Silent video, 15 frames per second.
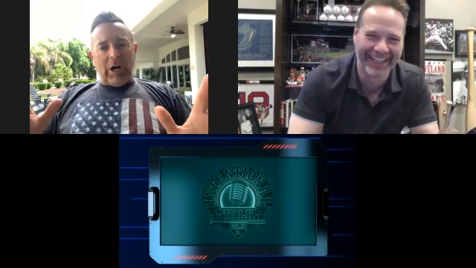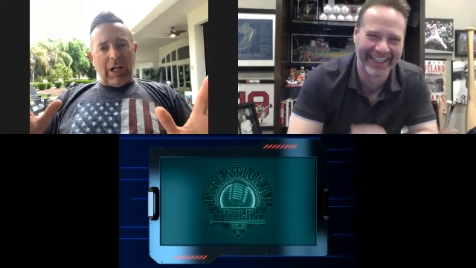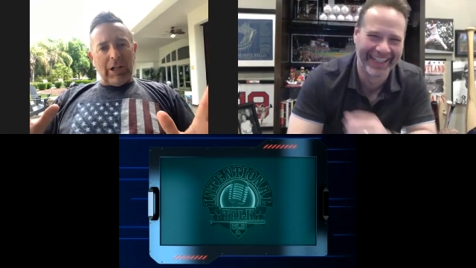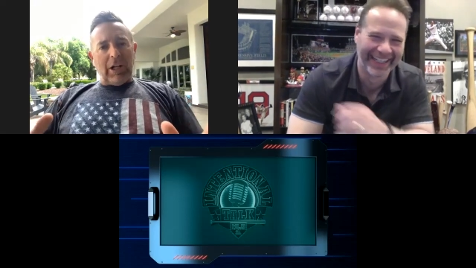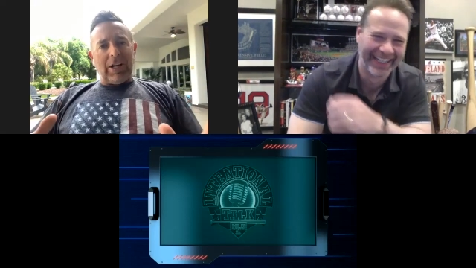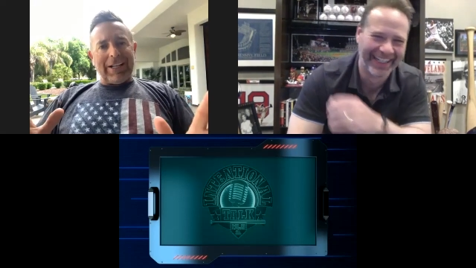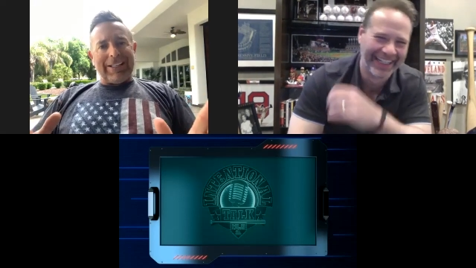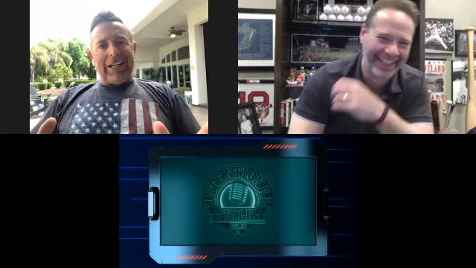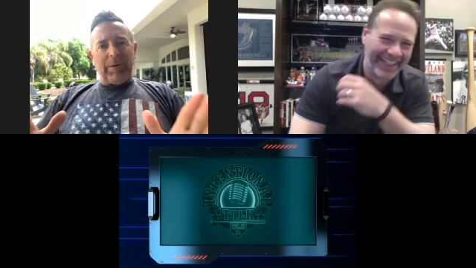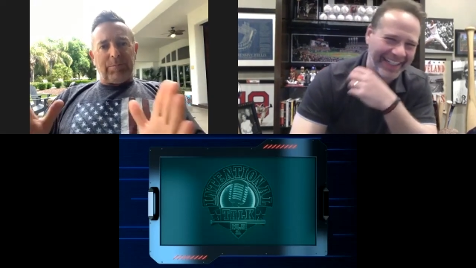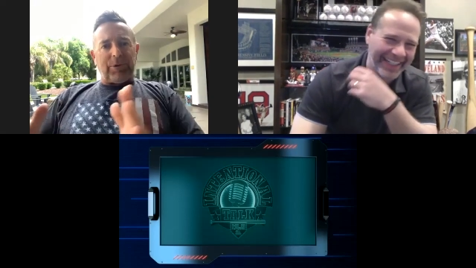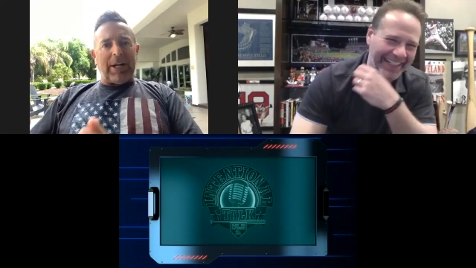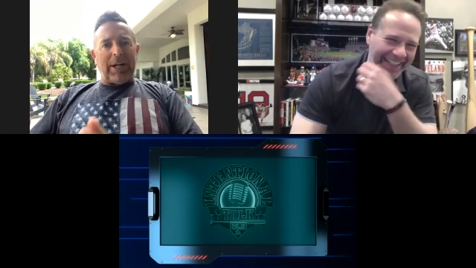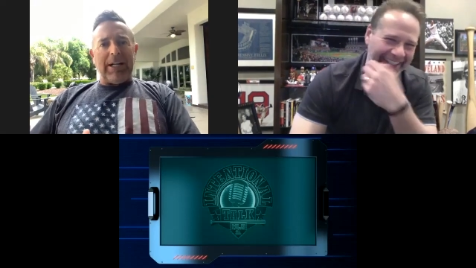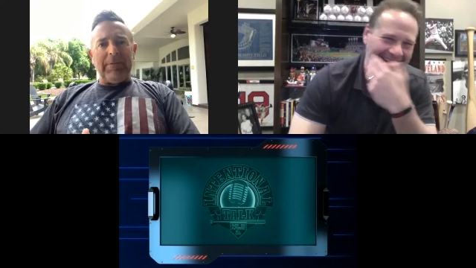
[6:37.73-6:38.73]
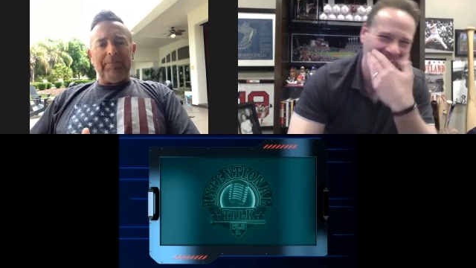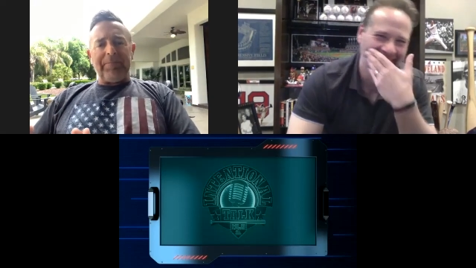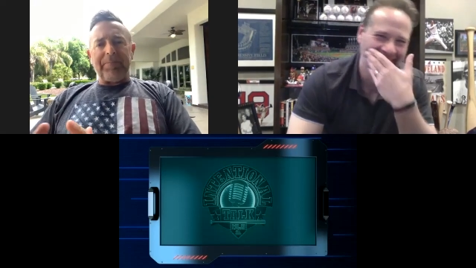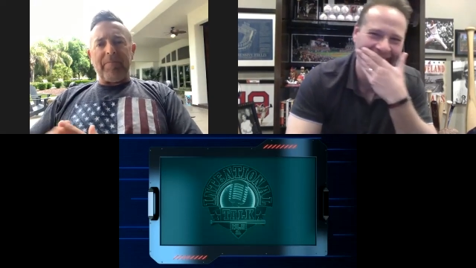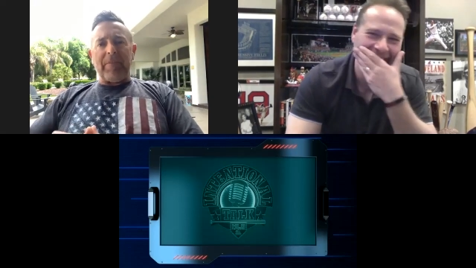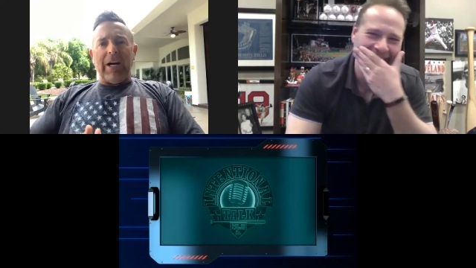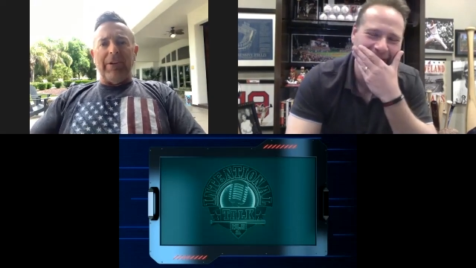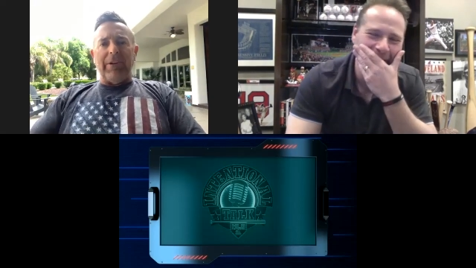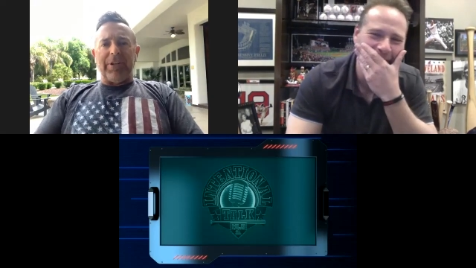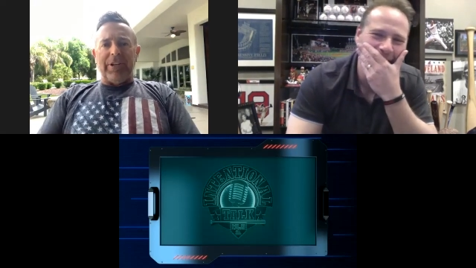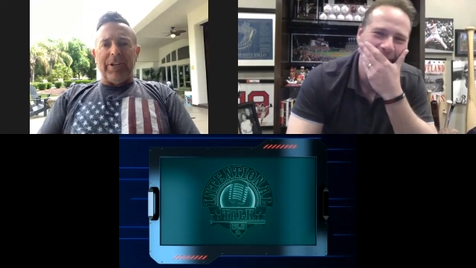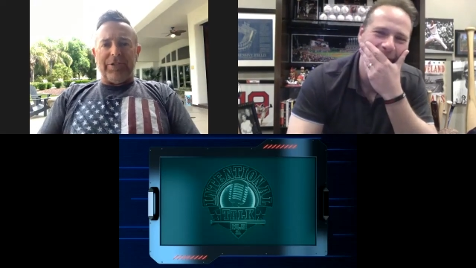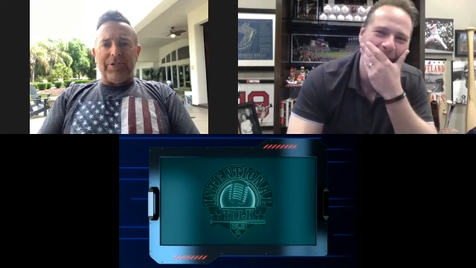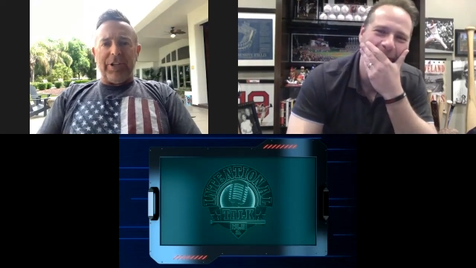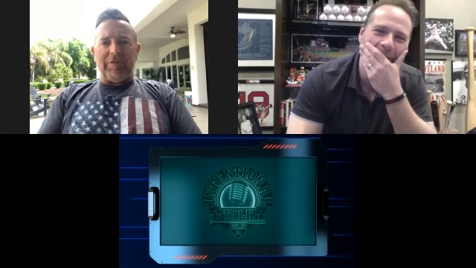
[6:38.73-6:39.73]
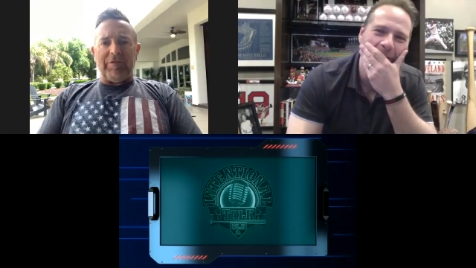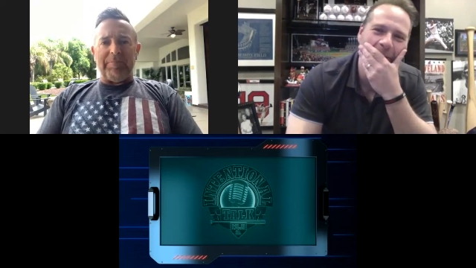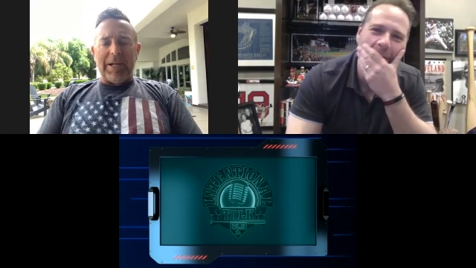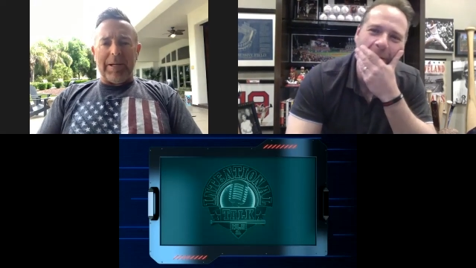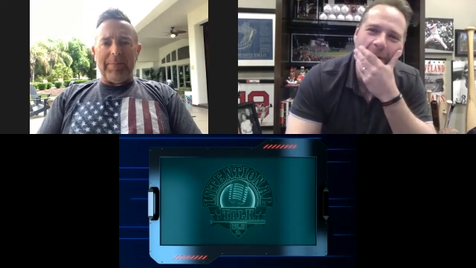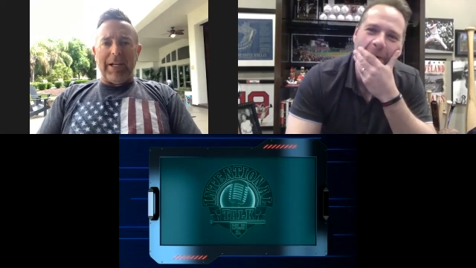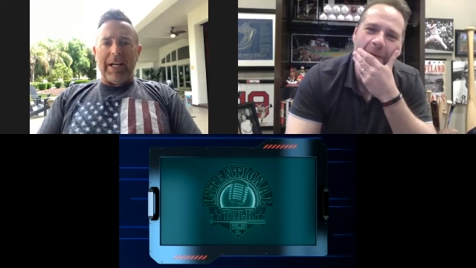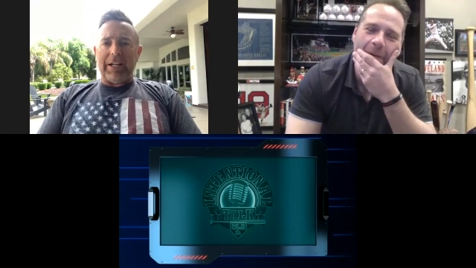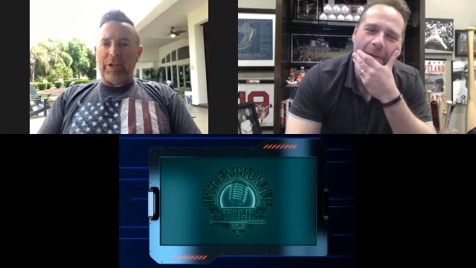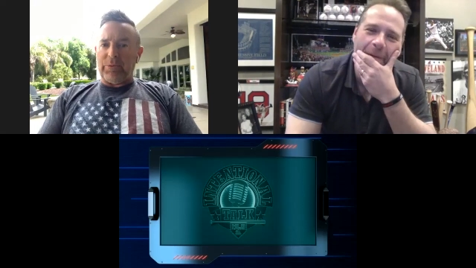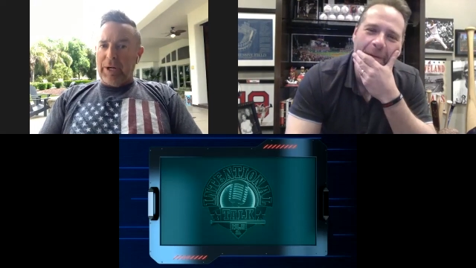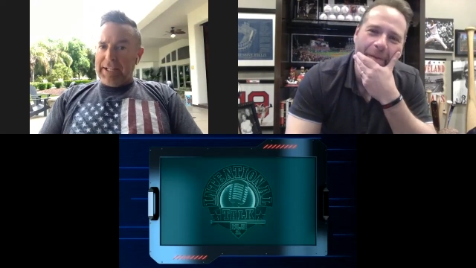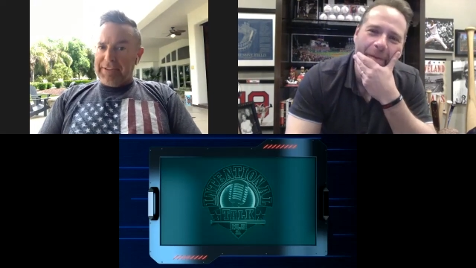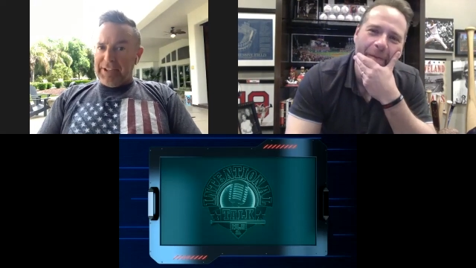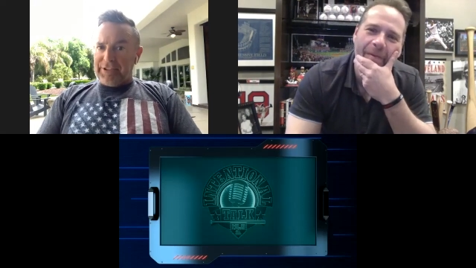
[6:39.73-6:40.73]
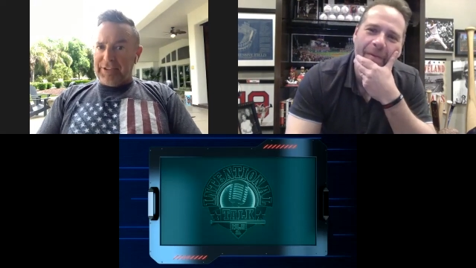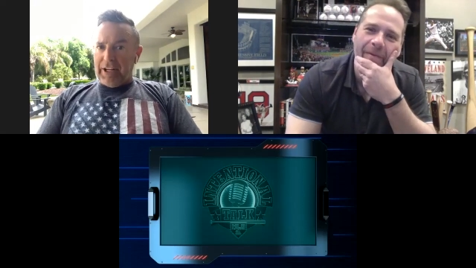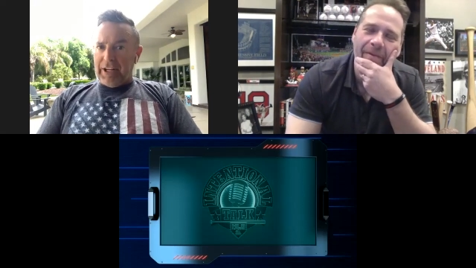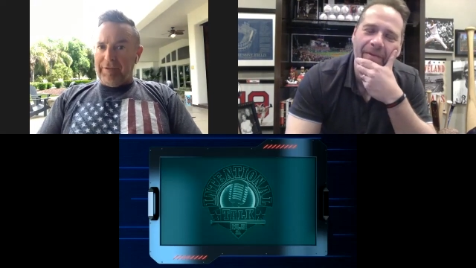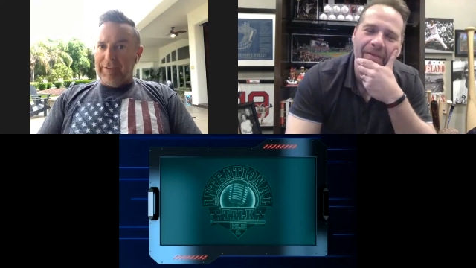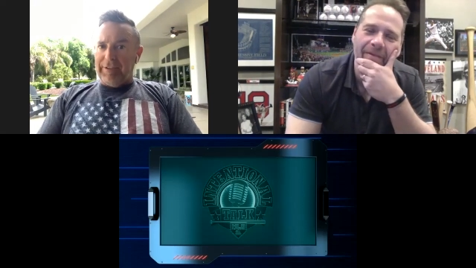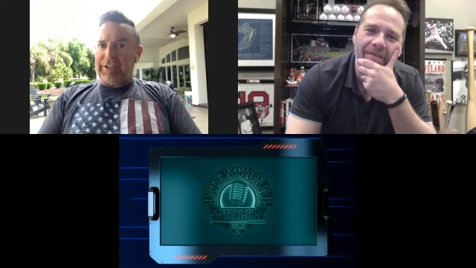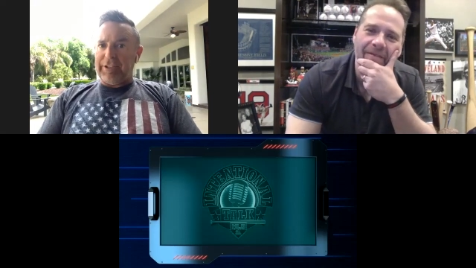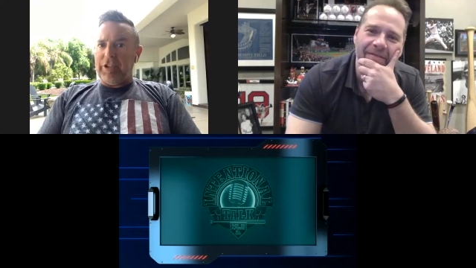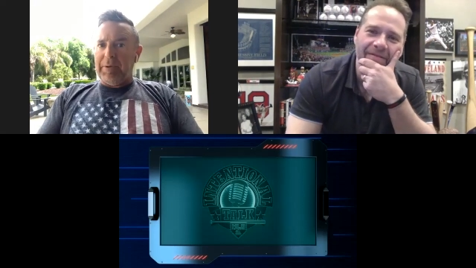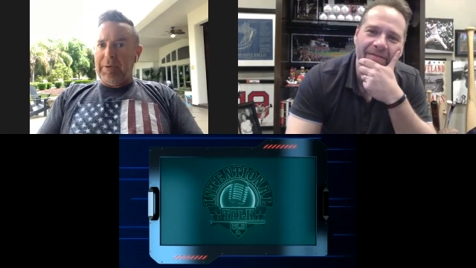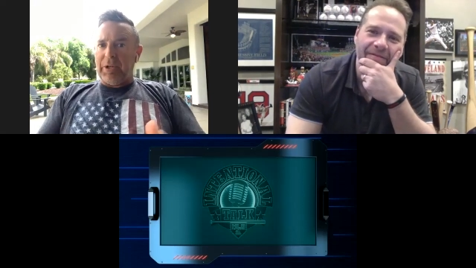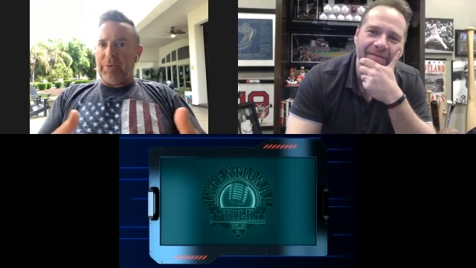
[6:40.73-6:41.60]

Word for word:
Speaker 1: I don't know how long I can keep renting. I was going to see if maybe I can write this off.